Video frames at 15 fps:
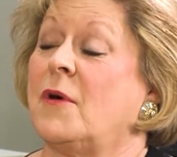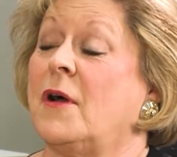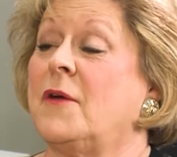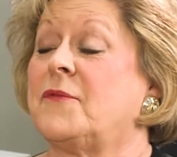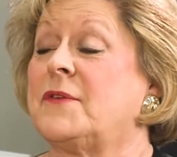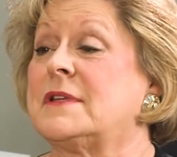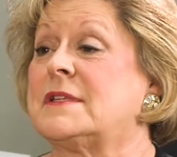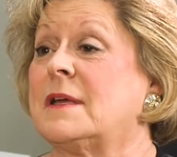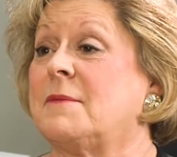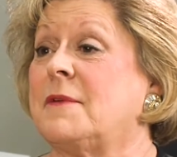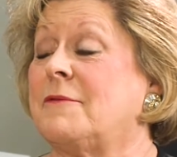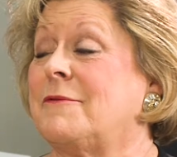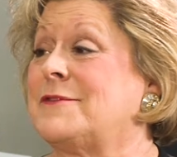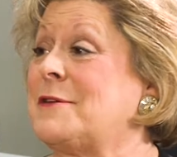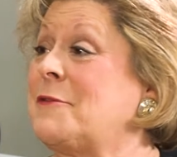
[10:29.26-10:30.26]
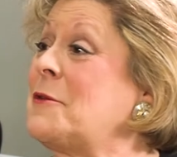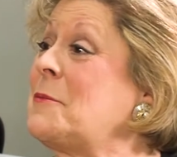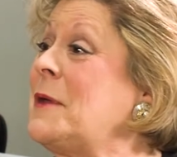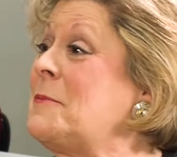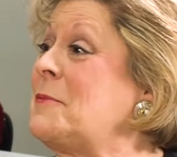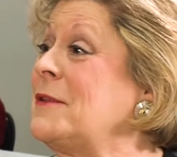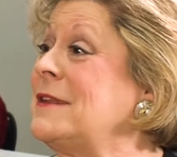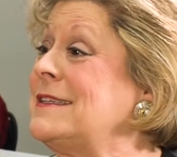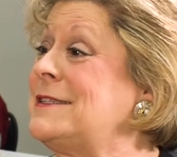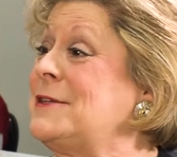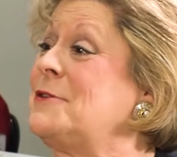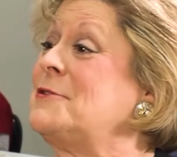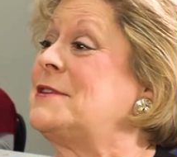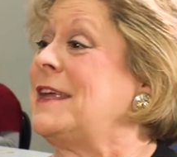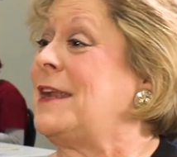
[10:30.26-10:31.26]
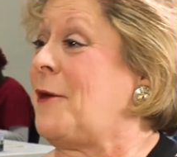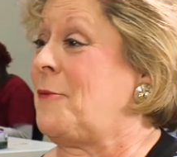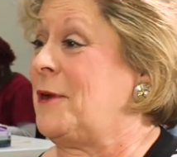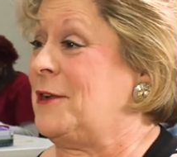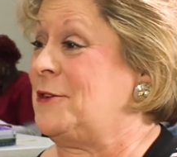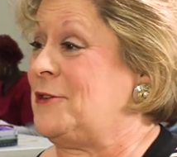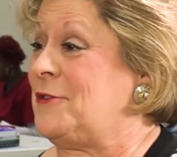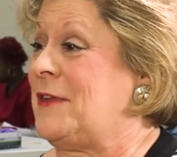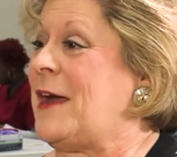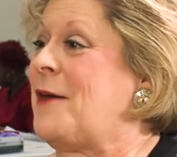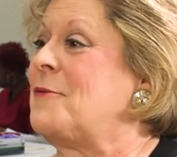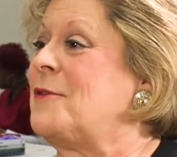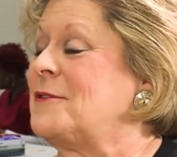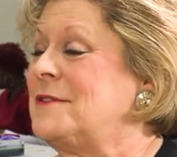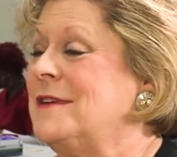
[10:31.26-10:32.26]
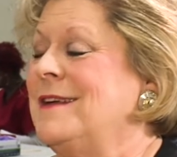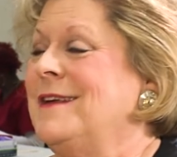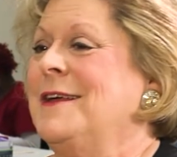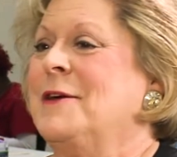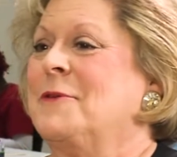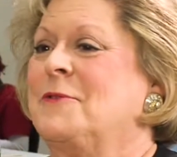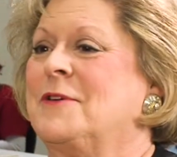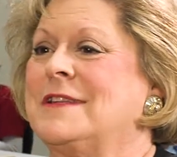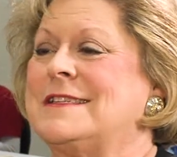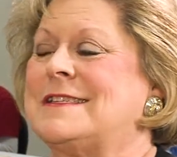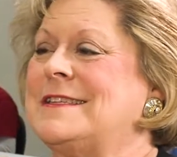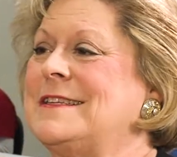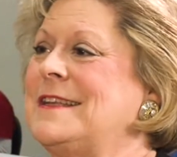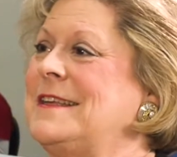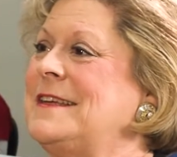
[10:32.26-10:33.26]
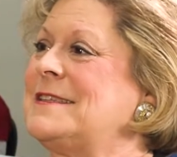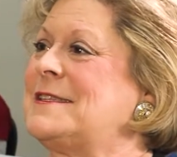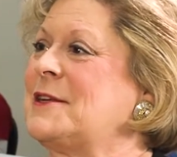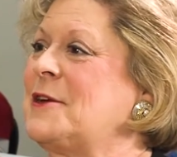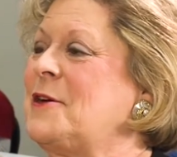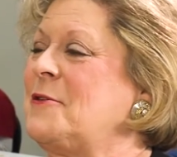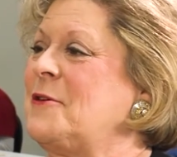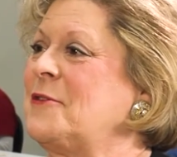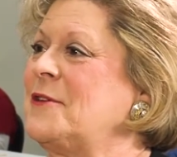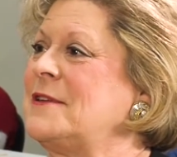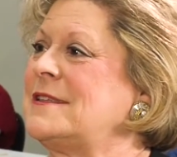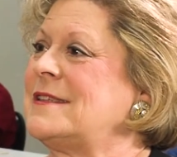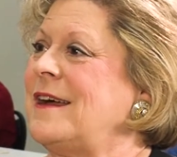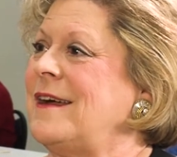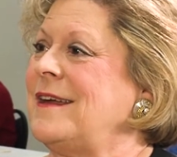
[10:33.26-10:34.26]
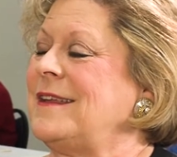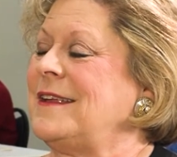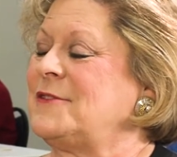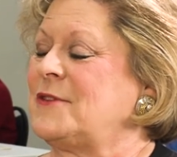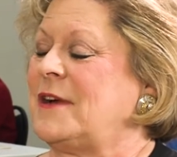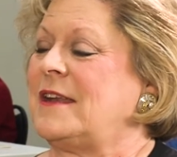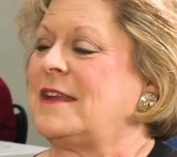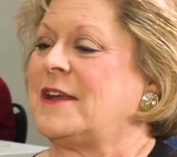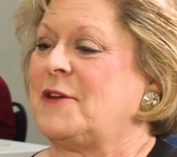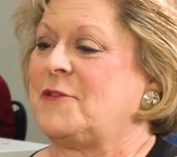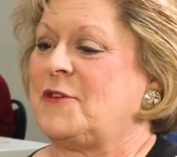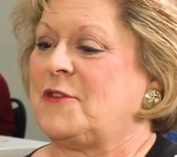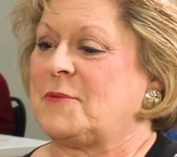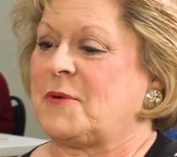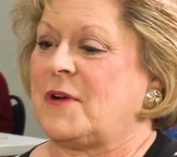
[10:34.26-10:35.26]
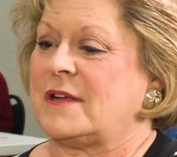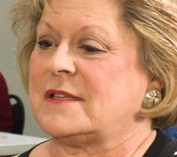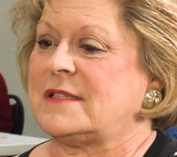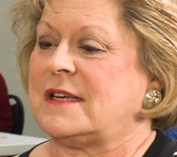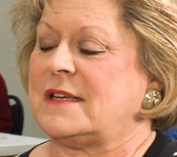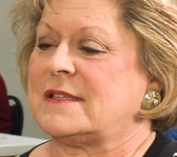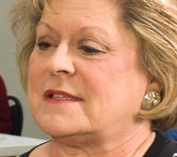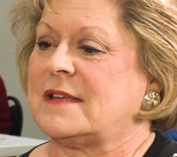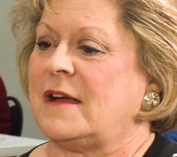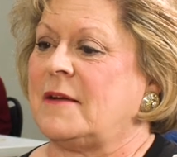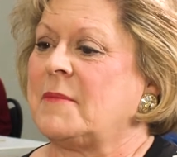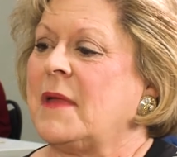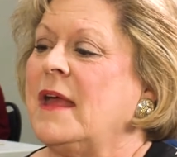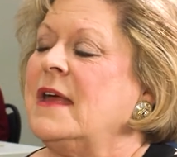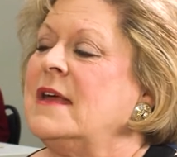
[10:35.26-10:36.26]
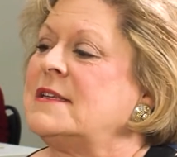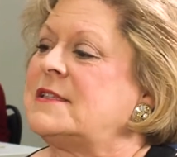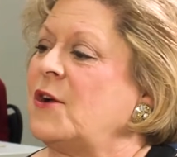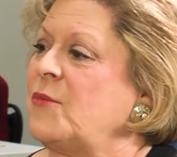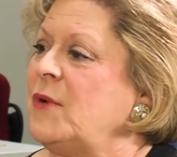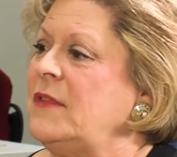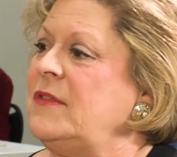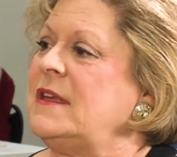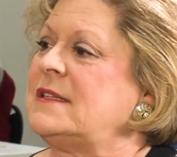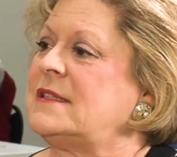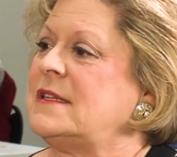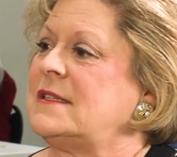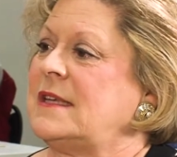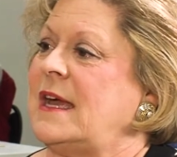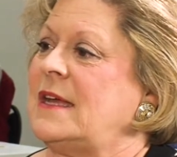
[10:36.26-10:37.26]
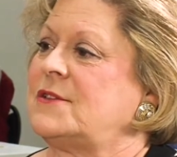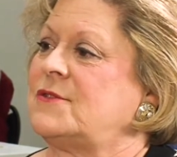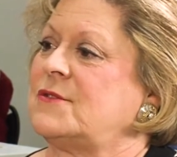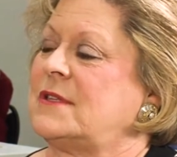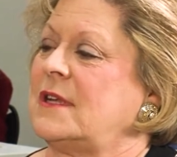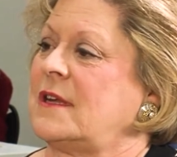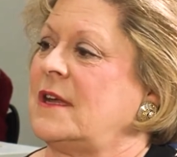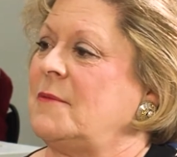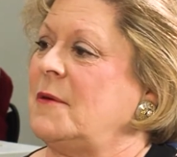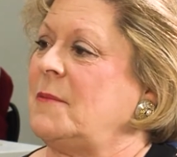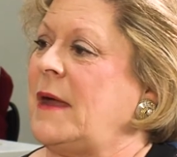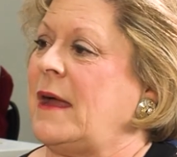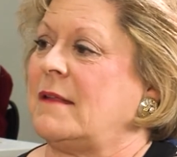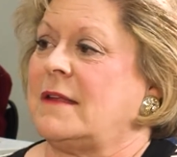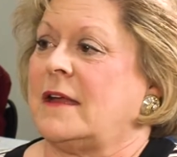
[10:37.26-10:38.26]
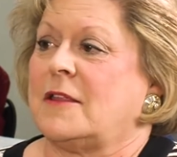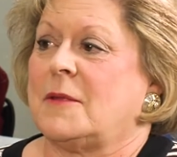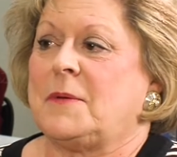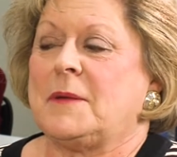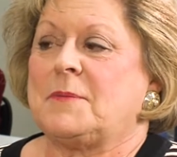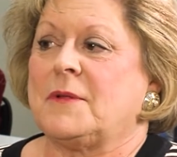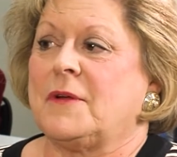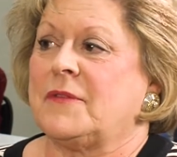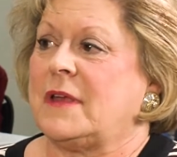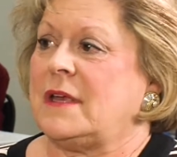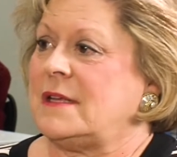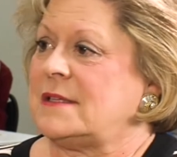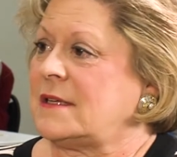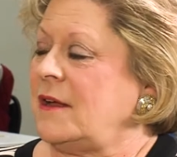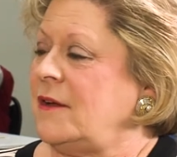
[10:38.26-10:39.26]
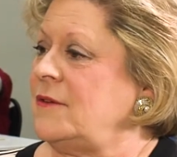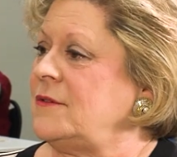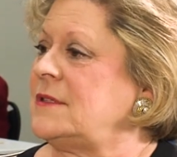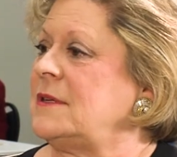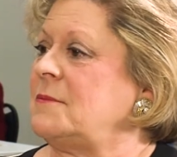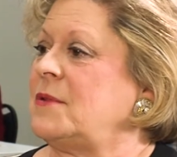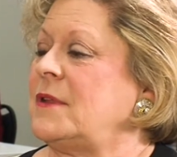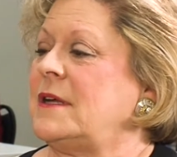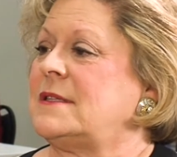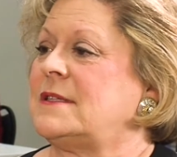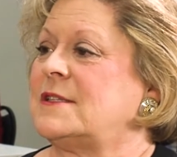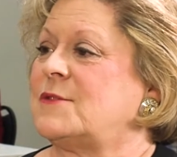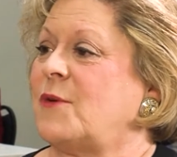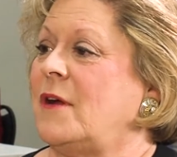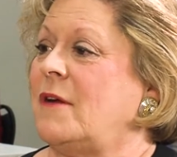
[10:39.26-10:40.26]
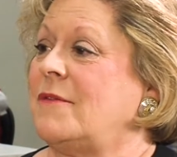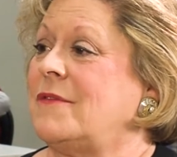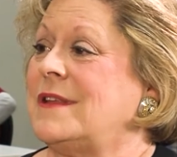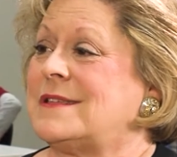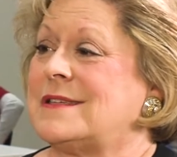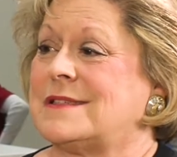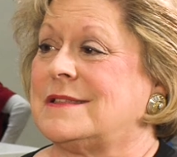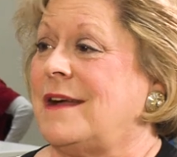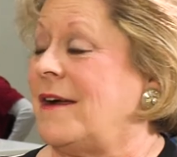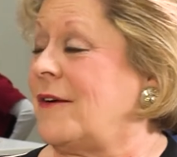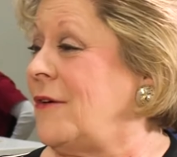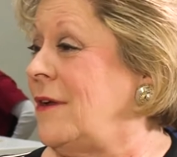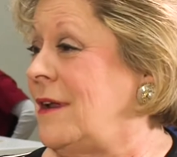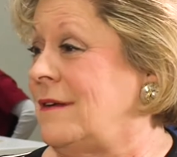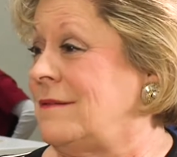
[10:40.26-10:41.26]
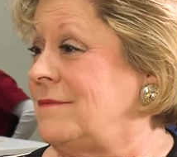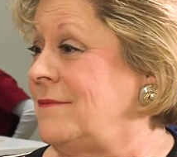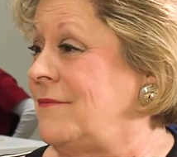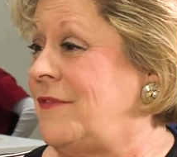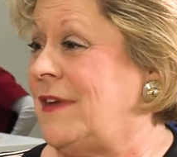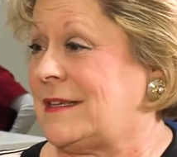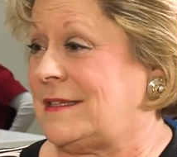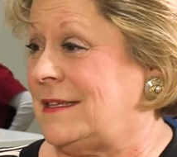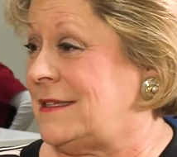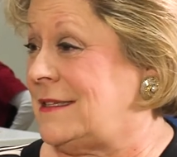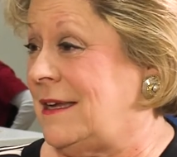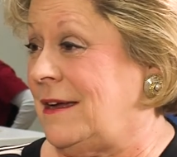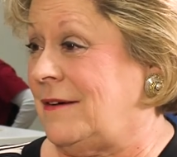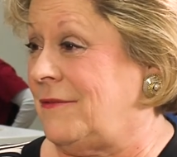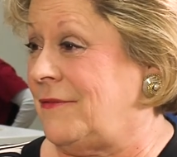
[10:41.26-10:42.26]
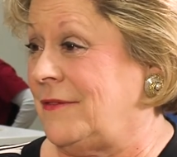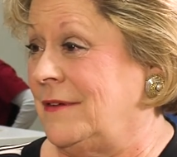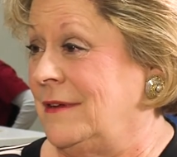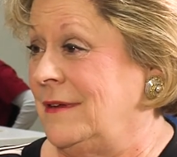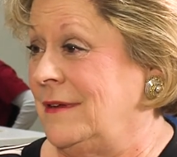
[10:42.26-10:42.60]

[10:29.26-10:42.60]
Well, hopefully some of the people listening who said I want to do that will listen to this and go on the site and try to go through the process. So with these disasters that come about, like the people on the East Coast and places where this is not going to fix itself